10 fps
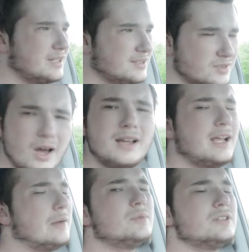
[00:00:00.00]
It is not an
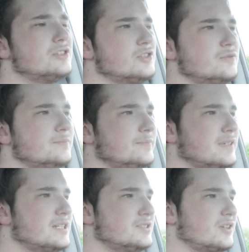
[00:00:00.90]
Apple issue.
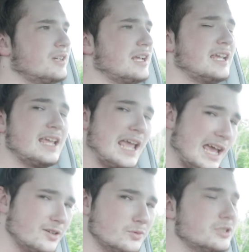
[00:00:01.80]
It is not a
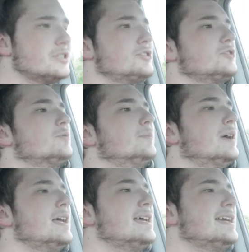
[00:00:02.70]
Kenwood issue.
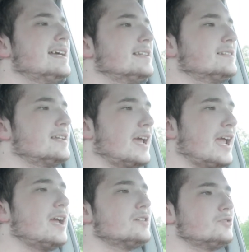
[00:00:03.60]
It is an
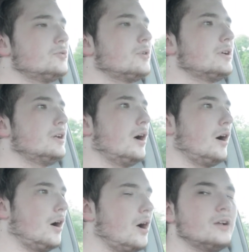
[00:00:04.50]
Android
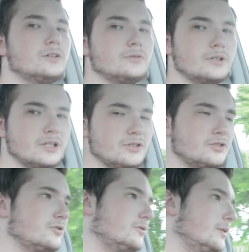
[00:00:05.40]
Auto
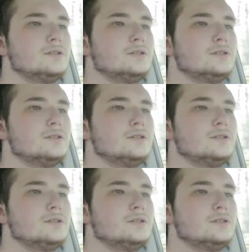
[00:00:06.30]
issue.